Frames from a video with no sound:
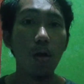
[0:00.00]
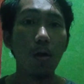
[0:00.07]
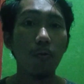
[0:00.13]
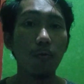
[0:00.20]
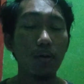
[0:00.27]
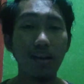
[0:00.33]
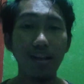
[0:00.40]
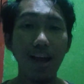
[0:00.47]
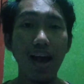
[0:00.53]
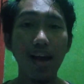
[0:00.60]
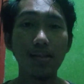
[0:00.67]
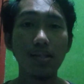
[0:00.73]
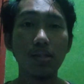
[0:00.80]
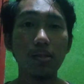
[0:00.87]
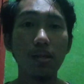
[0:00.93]
For the
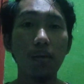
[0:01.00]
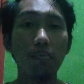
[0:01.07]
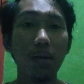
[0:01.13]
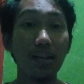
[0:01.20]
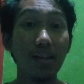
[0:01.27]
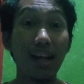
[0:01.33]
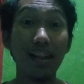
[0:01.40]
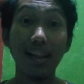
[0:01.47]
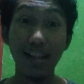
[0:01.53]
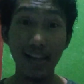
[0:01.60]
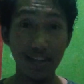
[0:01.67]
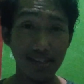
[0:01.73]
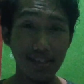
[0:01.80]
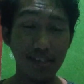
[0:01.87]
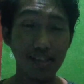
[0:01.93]
last but not
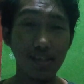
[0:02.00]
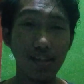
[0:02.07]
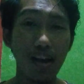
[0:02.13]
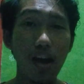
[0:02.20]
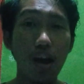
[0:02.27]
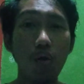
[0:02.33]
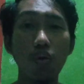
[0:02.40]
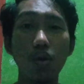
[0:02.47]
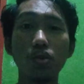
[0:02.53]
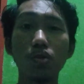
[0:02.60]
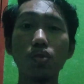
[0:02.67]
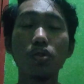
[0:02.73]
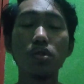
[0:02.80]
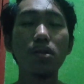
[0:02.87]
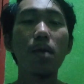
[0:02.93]
least, I want
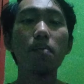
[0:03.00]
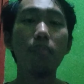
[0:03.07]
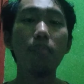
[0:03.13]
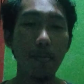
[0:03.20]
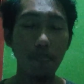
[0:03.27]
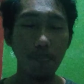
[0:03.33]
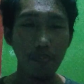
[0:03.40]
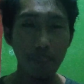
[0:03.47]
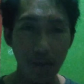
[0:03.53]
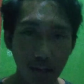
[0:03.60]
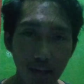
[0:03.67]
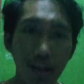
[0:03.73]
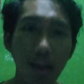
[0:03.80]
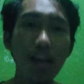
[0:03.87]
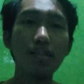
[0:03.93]
to say my
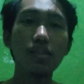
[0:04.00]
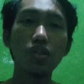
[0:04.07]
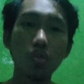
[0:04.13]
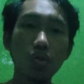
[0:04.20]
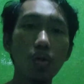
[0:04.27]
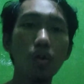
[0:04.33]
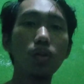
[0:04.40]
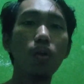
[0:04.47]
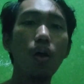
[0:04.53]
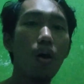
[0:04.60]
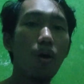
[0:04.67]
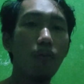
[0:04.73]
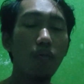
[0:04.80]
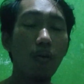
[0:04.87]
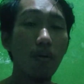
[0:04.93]
big attitude
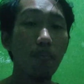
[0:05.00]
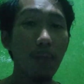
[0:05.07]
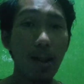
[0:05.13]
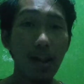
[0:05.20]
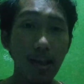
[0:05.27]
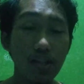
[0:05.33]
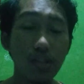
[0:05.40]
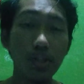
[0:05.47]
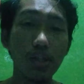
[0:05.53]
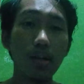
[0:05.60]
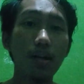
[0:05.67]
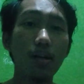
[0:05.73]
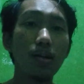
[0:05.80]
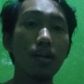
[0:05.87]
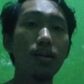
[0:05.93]
for my
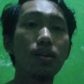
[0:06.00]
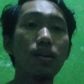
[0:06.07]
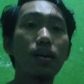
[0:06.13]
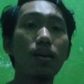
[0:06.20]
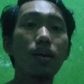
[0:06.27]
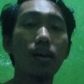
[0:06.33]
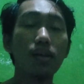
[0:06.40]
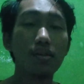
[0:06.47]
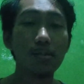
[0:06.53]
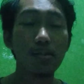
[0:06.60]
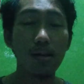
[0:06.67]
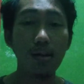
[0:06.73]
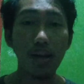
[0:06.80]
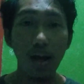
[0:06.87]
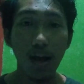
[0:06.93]
lecturer,
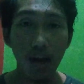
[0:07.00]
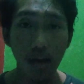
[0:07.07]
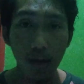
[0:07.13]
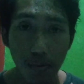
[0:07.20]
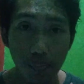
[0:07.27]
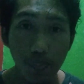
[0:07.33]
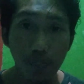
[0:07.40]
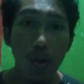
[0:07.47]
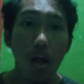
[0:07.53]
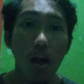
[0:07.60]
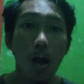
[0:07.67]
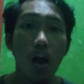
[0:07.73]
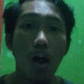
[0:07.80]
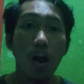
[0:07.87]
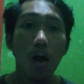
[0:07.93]
Sir Kahar,
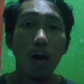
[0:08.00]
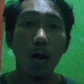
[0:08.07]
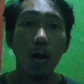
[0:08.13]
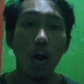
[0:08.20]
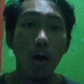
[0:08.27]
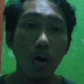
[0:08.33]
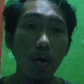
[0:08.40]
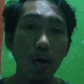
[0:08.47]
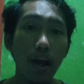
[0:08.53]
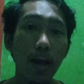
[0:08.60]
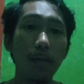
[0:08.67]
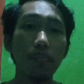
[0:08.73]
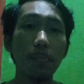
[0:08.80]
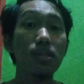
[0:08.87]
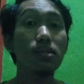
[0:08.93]
who
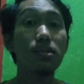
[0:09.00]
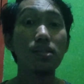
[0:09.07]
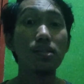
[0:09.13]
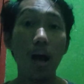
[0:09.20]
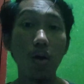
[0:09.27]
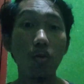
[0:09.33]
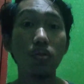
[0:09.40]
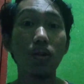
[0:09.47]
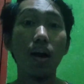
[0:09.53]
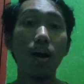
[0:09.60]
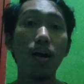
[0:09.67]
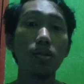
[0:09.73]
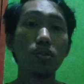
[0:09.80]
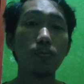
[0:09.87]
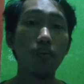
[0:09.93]
had been taught
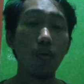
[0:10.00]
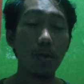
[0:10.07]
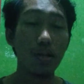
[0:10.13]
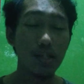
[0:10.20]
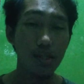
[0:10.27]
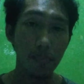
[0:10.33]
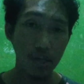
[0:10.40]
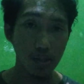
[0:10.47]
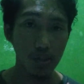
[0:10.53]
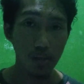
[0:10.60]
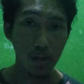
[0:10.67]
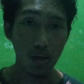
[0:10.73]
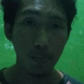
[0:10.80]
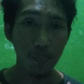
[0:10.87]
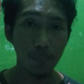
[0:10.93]
us for this semester.